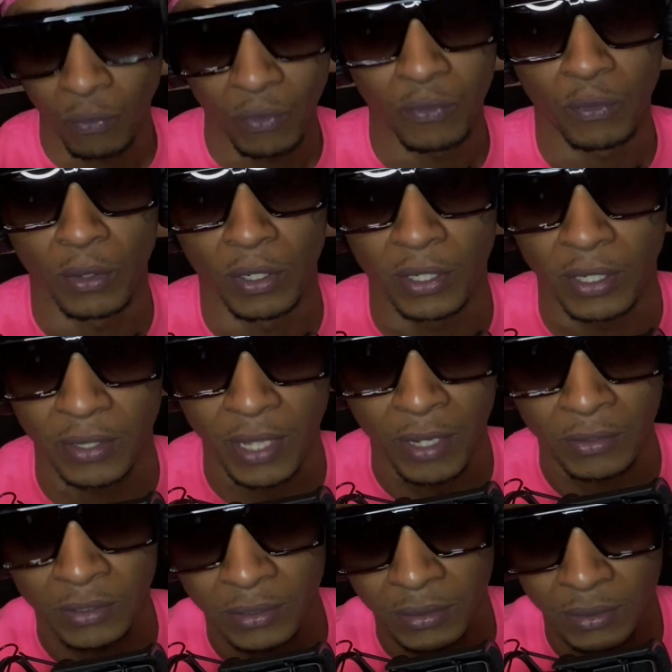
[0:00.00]

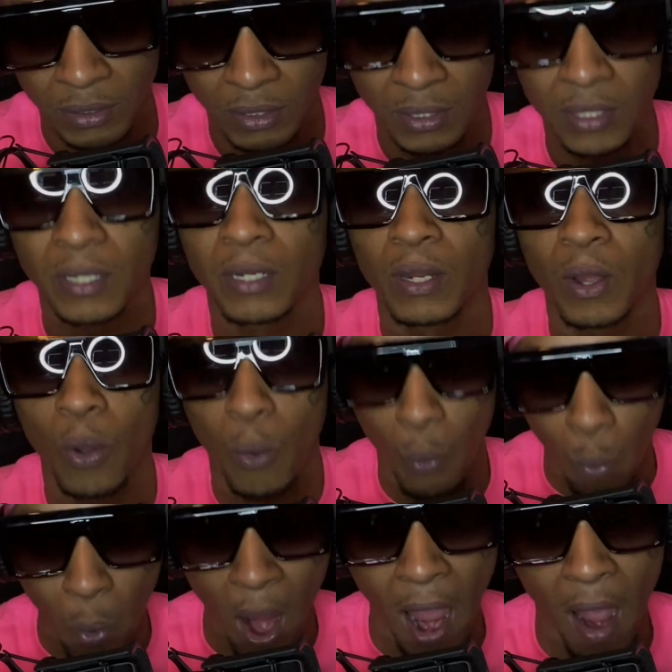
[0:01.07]
400,000.
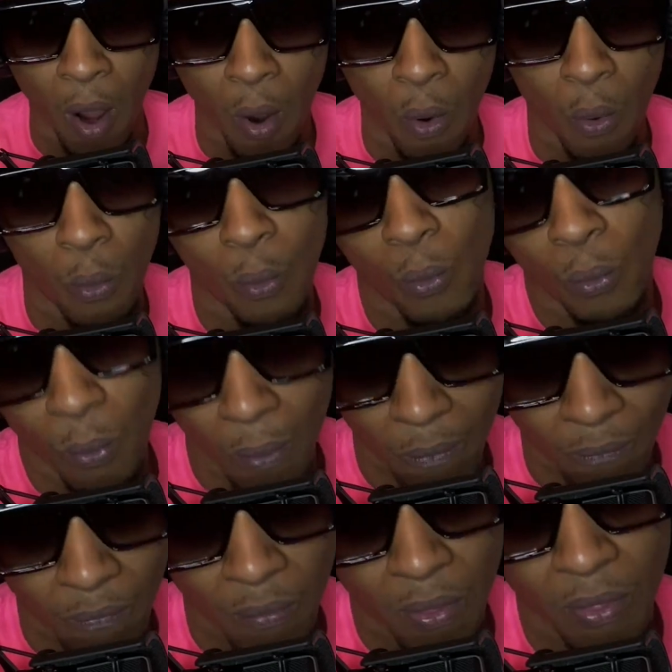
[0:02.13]
Wow.
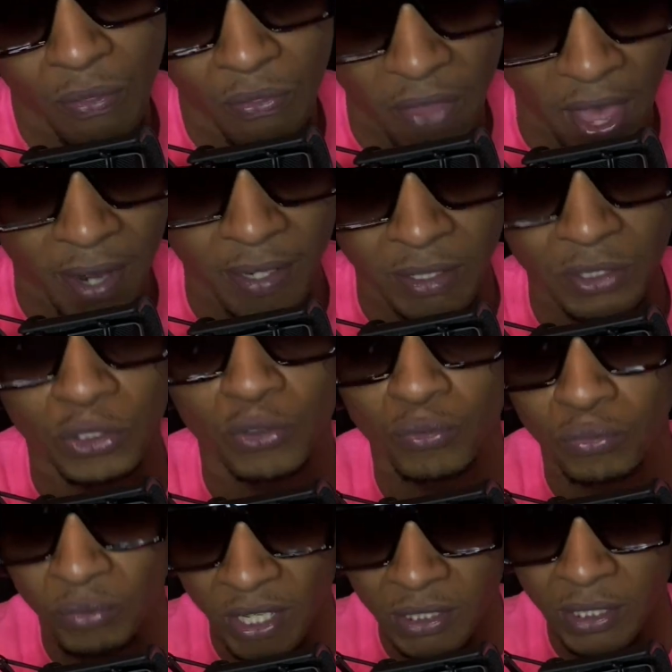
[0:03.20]
That is
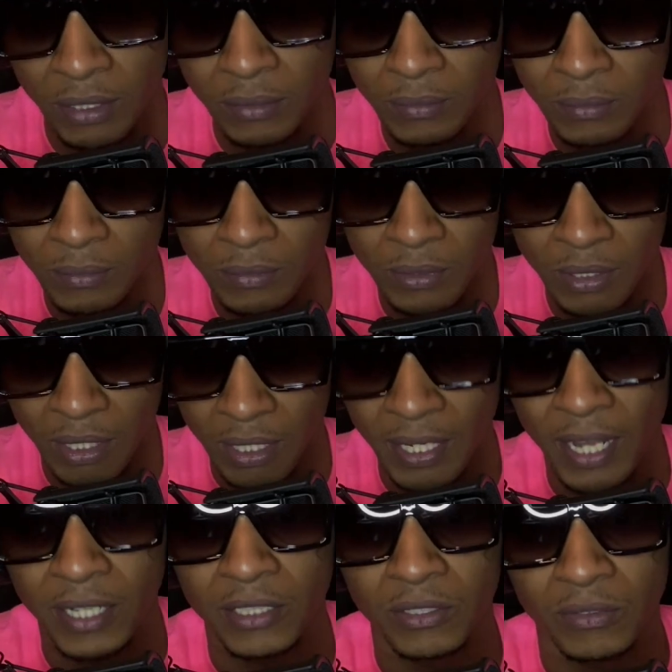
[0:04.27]
crazy. And
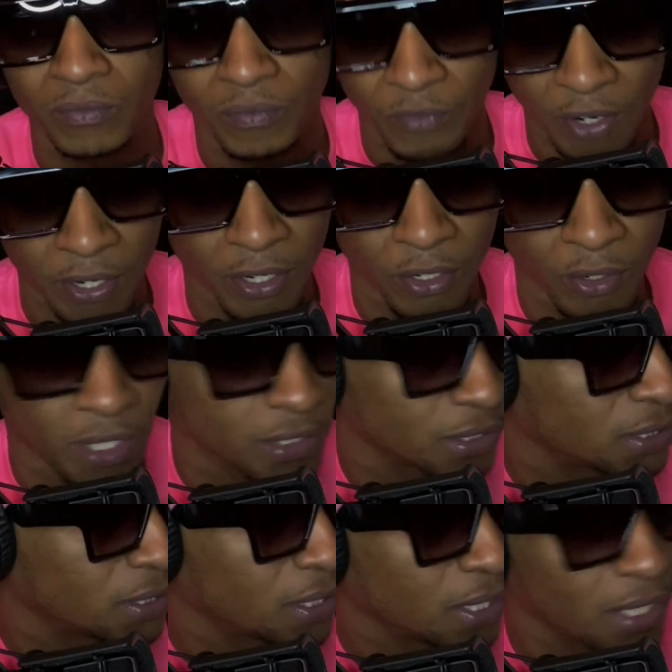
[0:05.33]
that is very
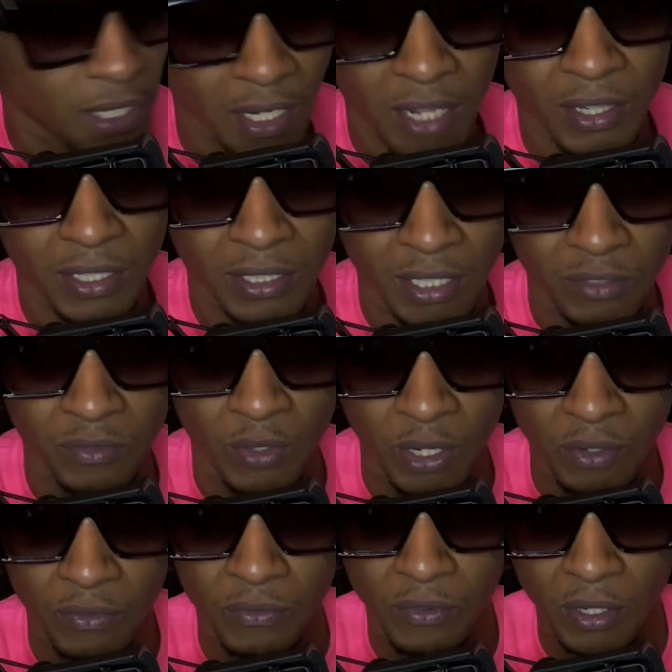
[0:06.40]
crazy. And I think that's very
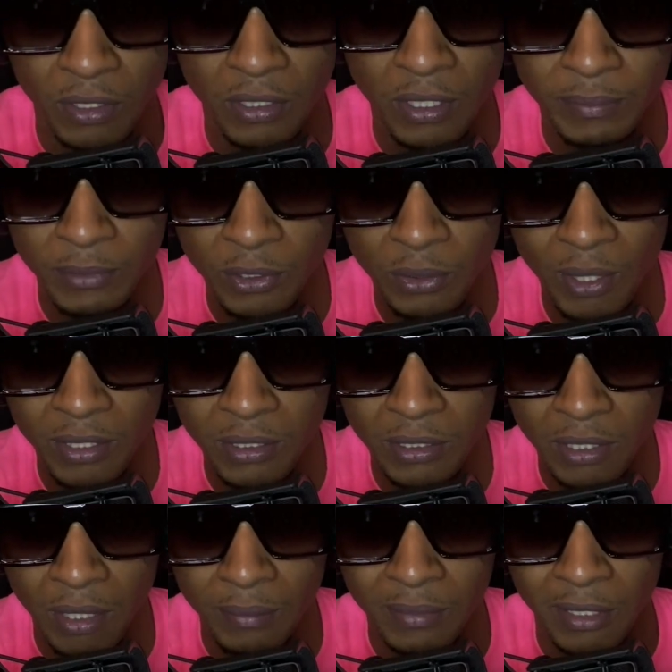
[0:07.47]
fucked up, too, at the
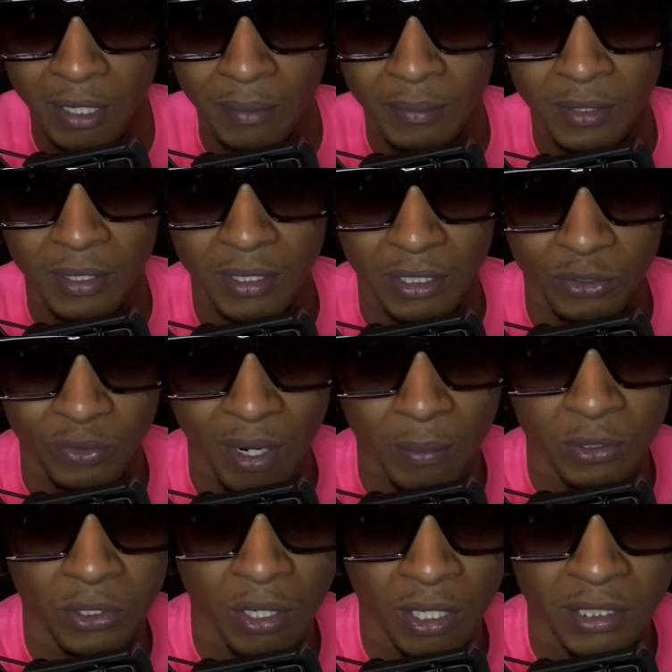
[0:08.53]
same time. Because rappers
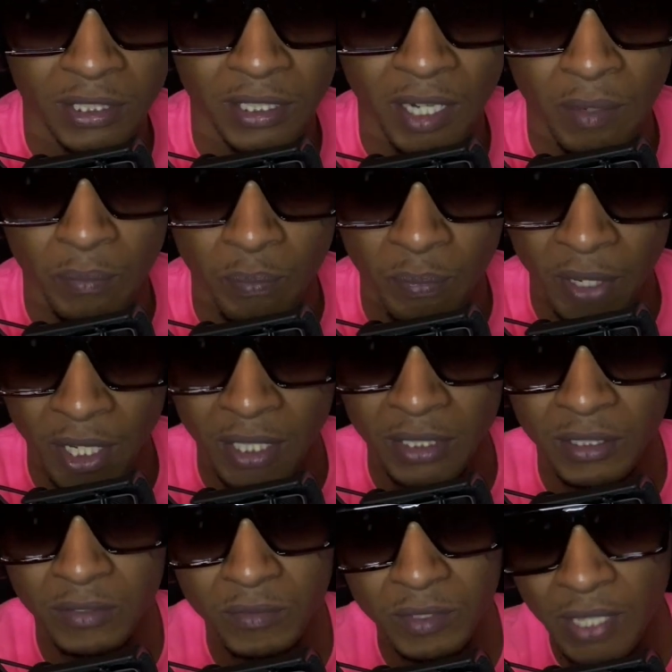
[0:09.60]
always see their
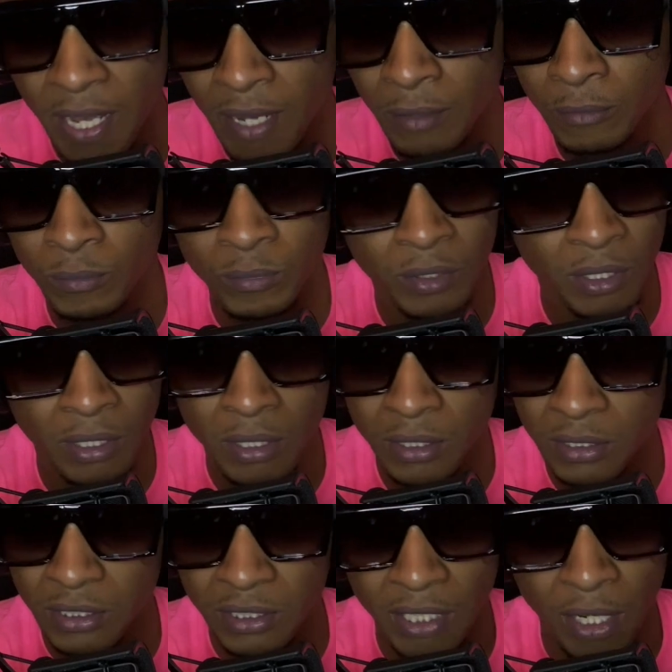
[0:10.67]
biggest down
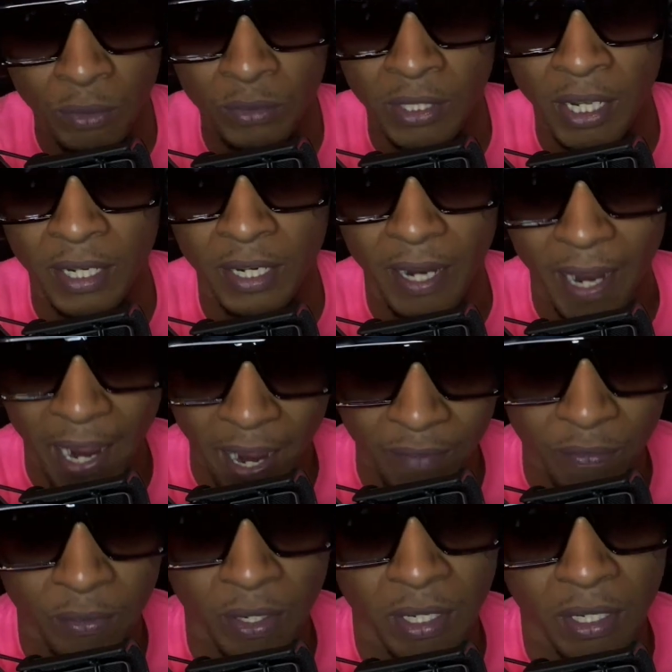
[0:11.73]
sell date
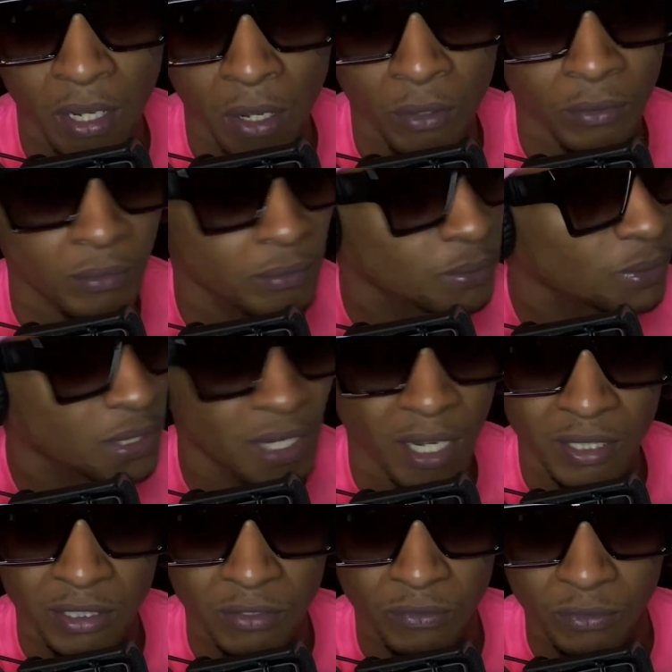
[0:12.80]
after they go. And
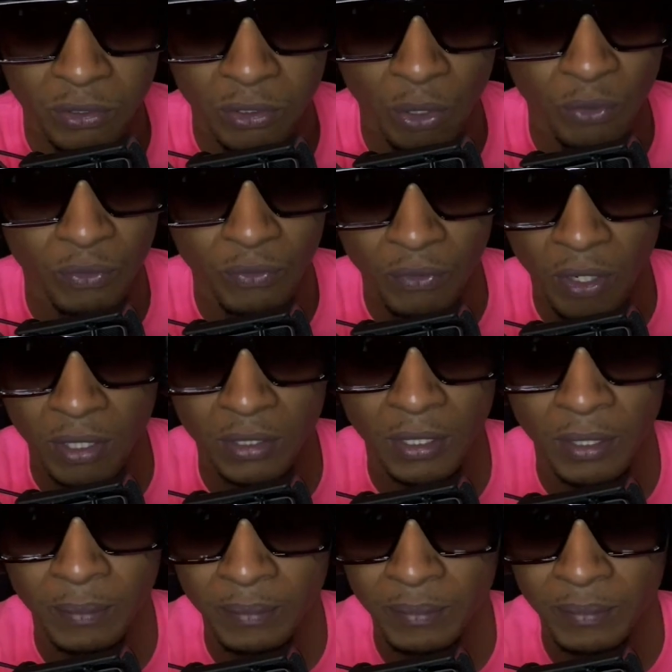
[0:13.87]
that's so fucked up.